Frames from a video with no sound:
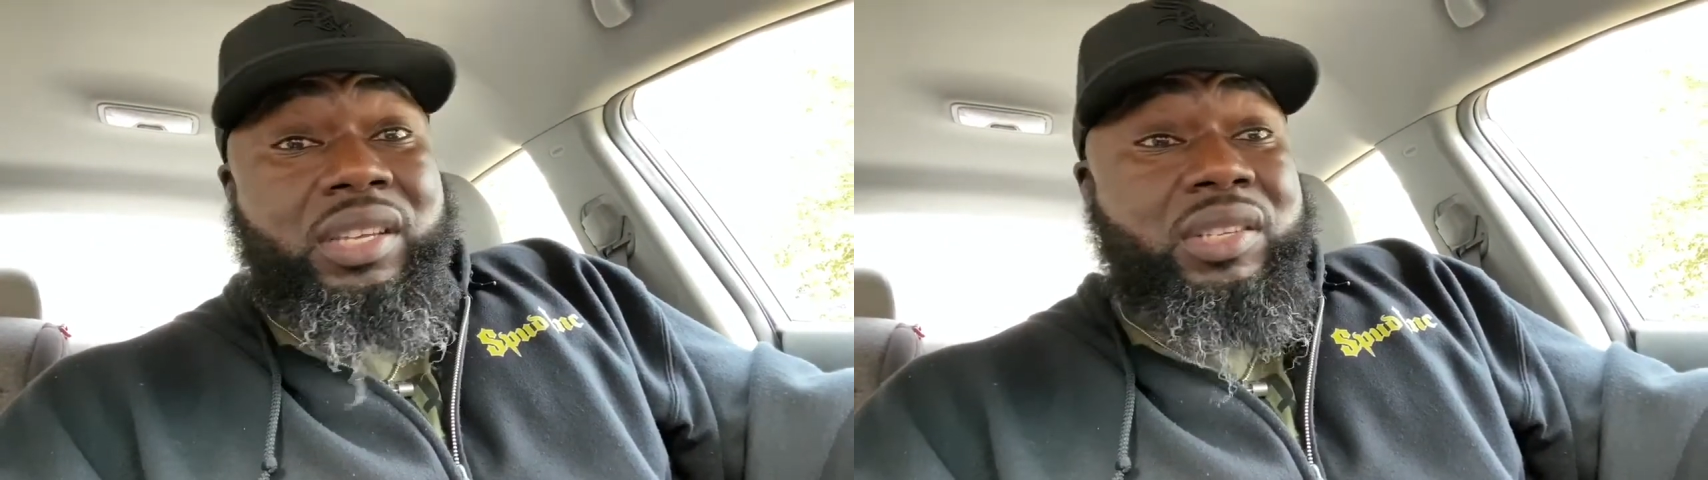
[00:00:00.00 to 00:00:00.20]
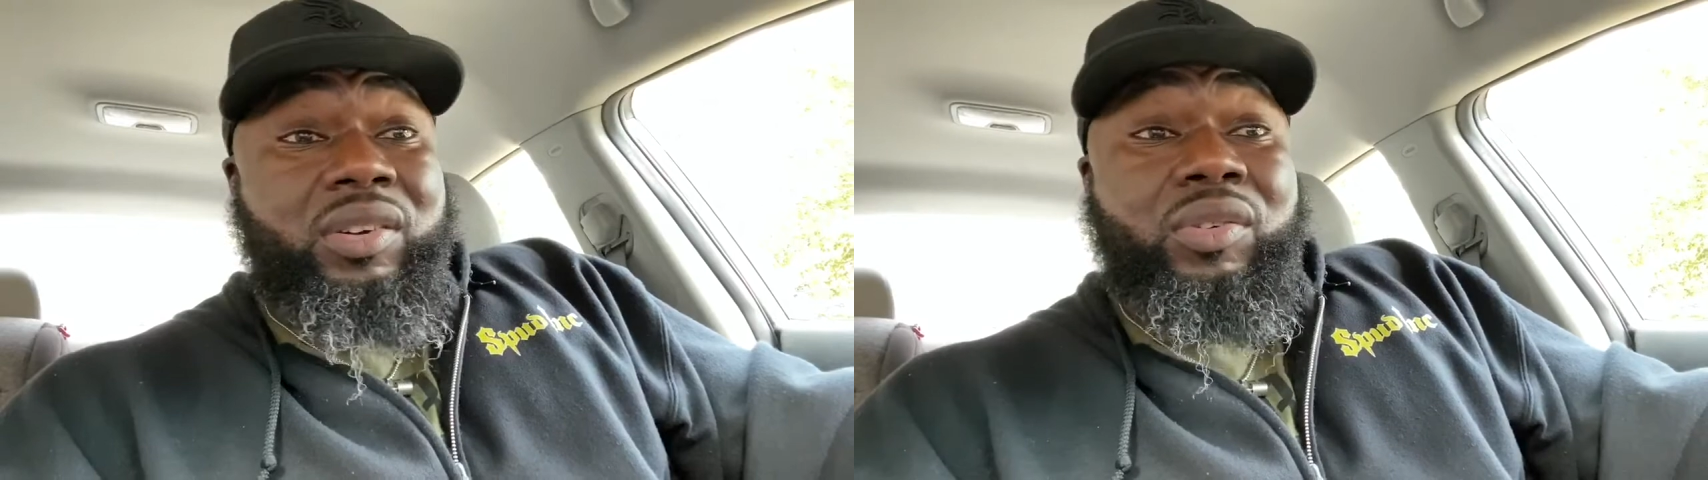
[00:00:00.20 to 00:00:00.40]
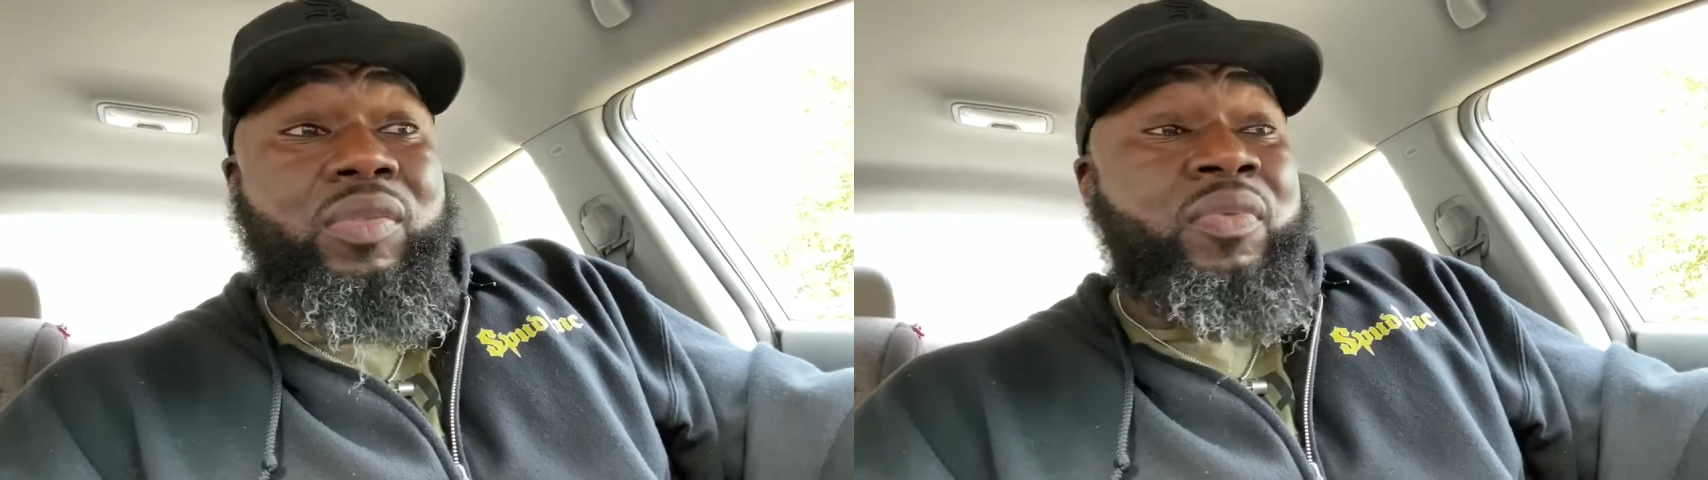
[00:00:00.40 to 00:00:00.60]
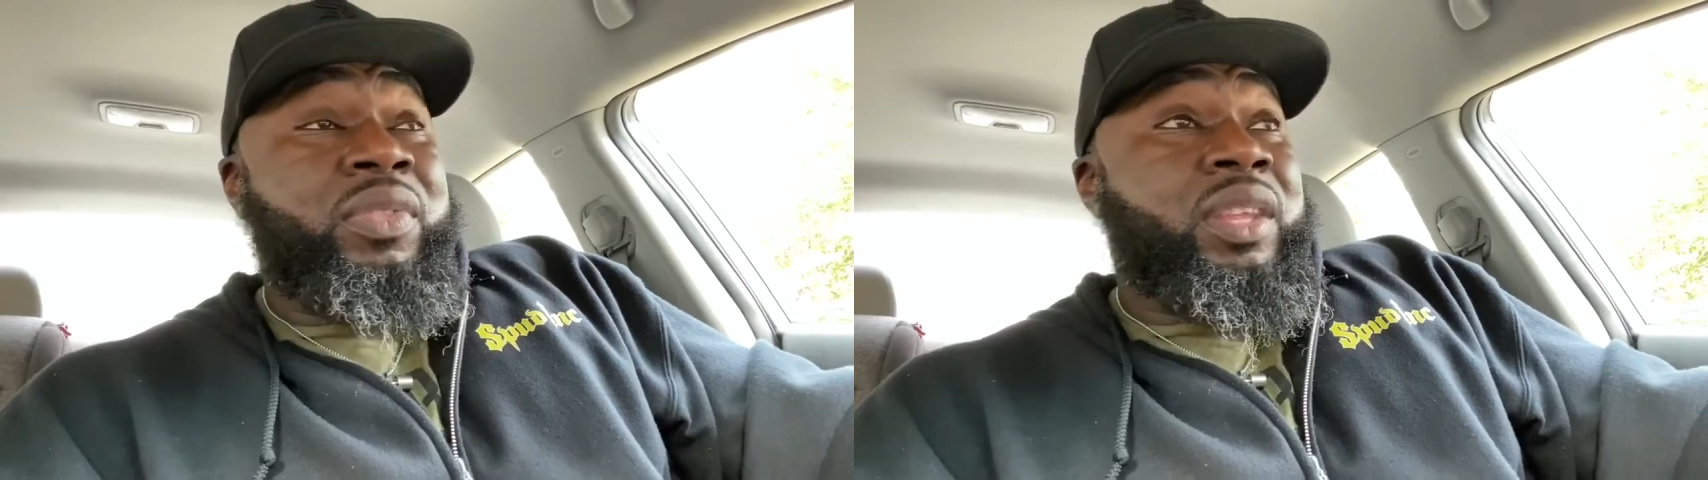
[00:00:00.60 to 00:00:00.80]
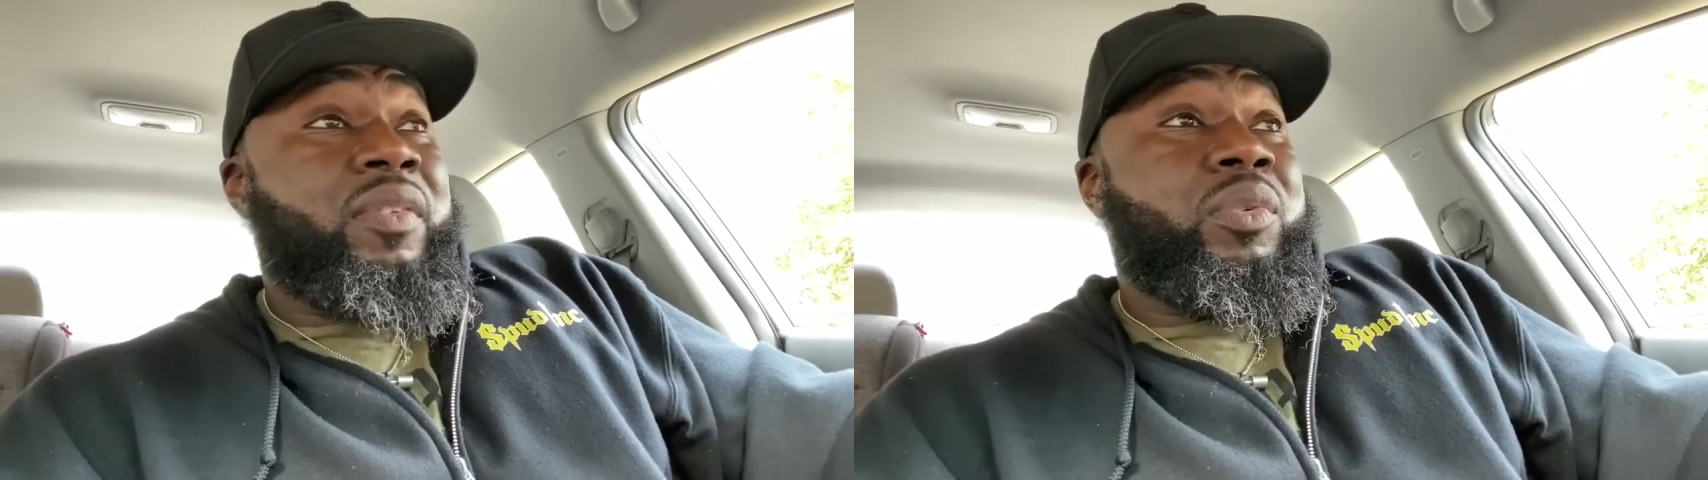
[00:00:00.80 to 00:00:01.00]
So
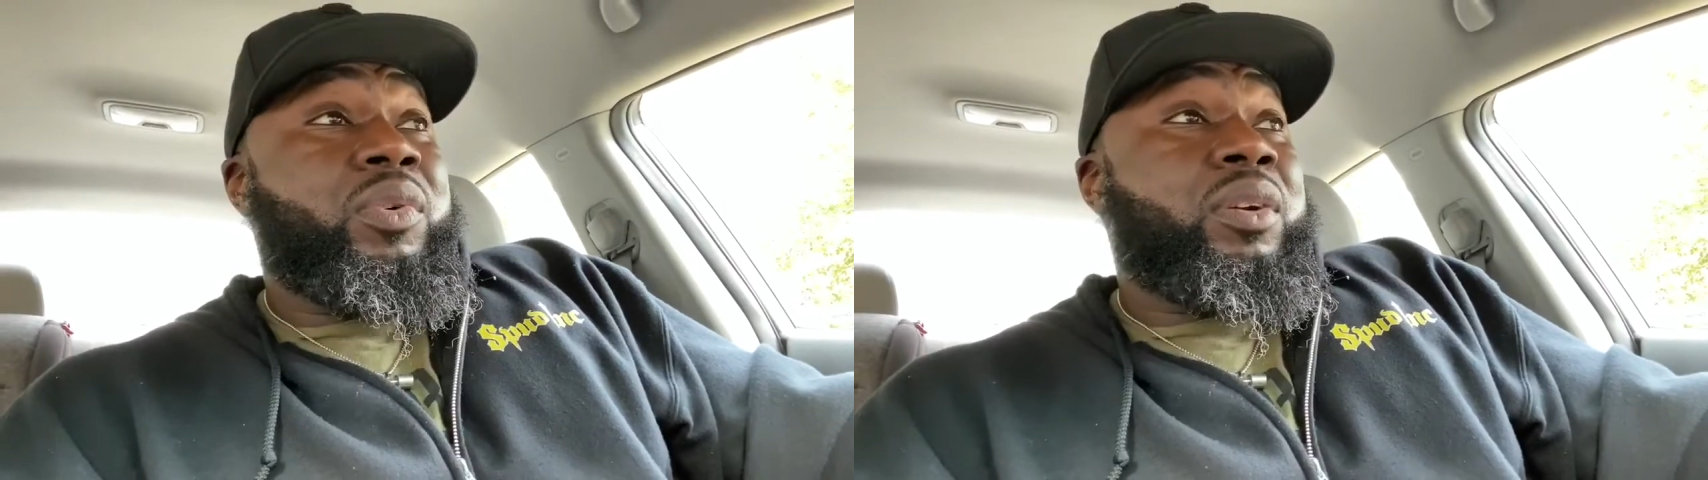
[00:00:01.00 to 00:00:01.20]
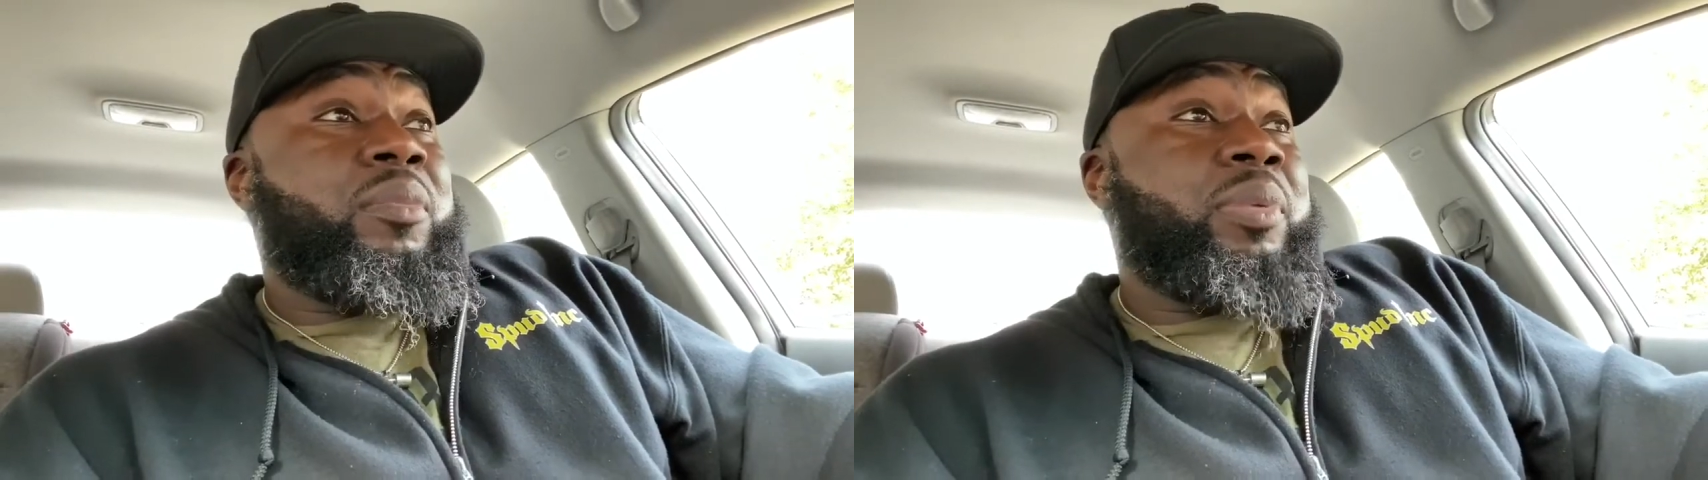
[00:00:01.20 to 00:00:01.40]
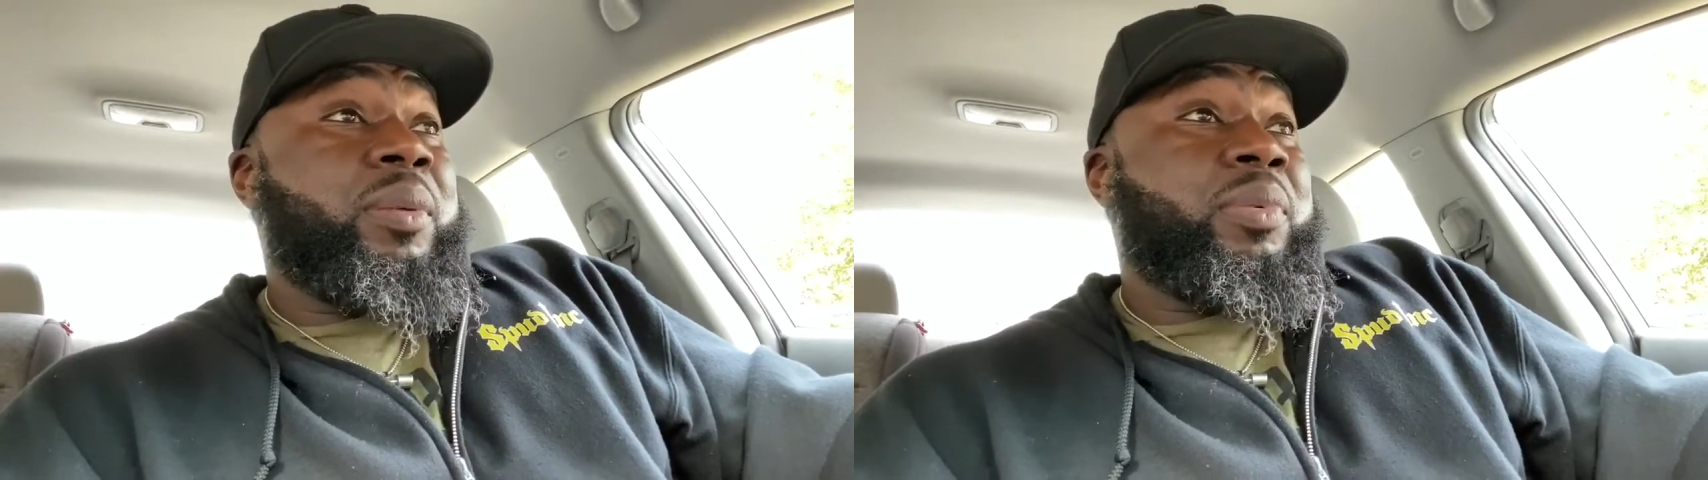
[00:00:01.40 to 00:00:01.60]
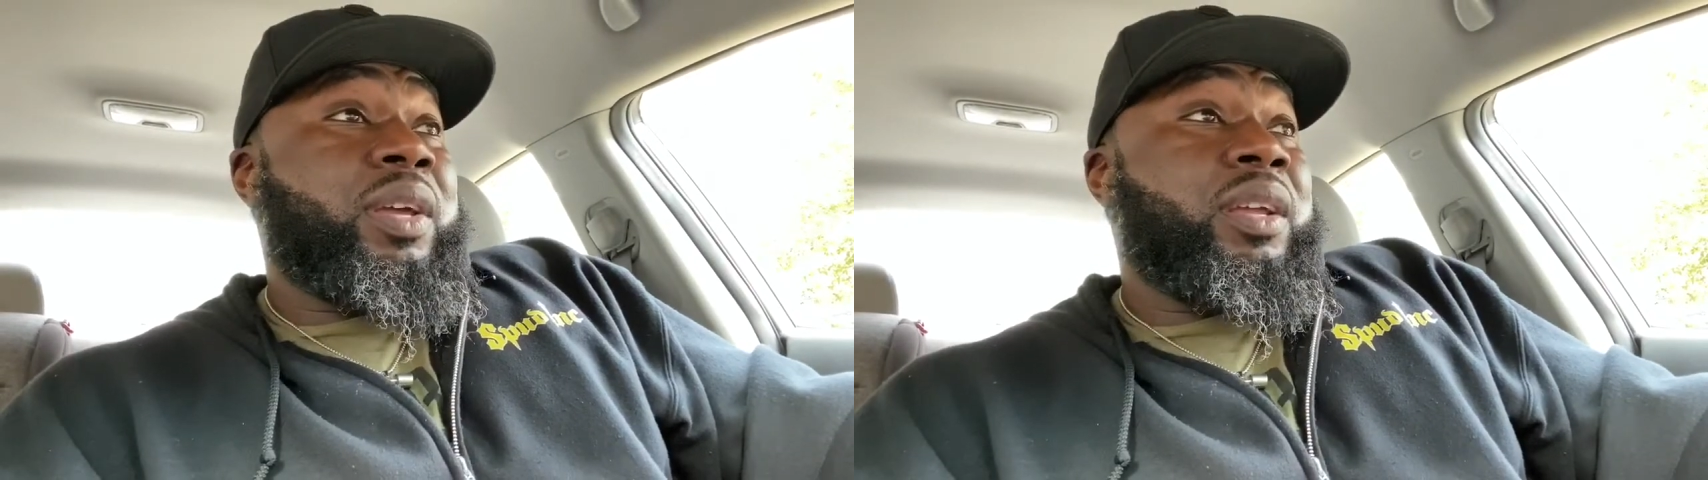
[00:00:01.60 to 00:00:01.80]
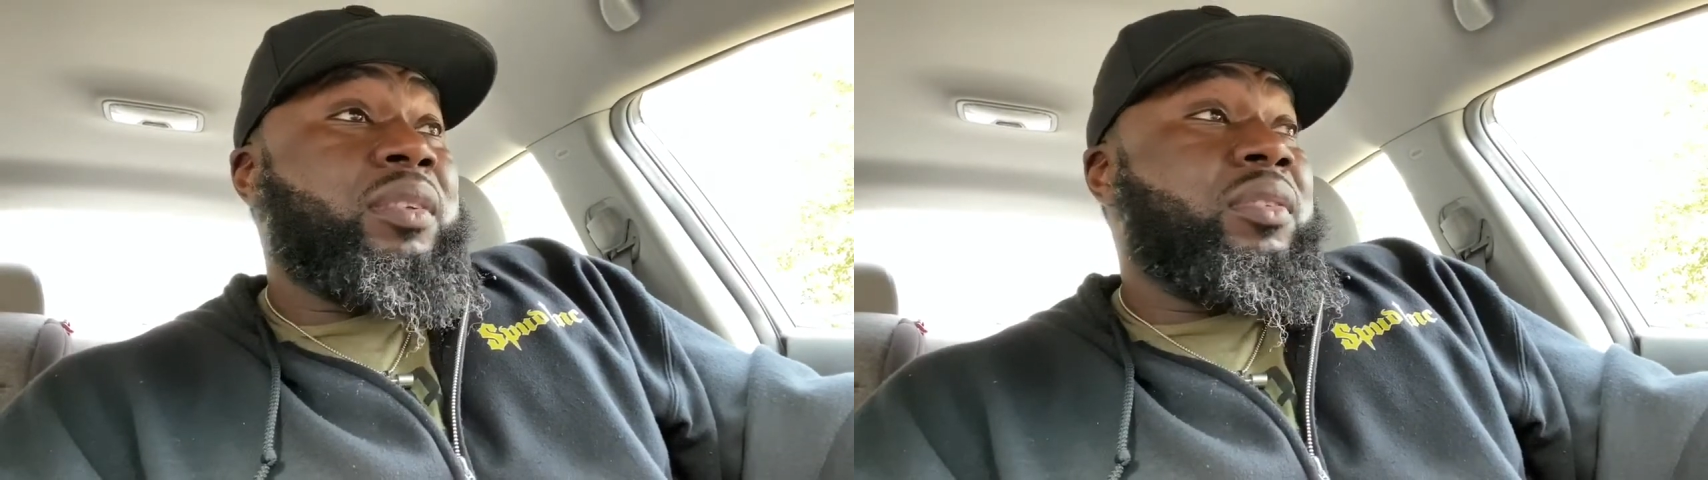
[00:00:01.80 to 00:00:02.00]
if you're one of them people
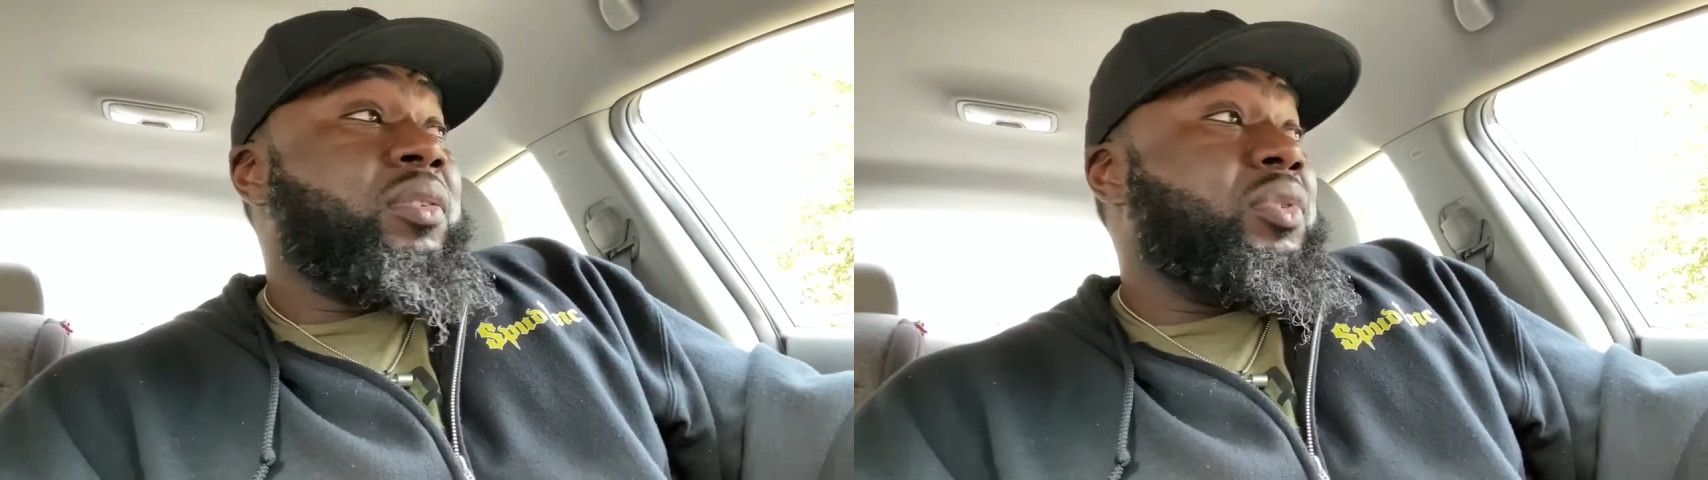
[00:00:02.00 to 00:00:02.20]
that, you know,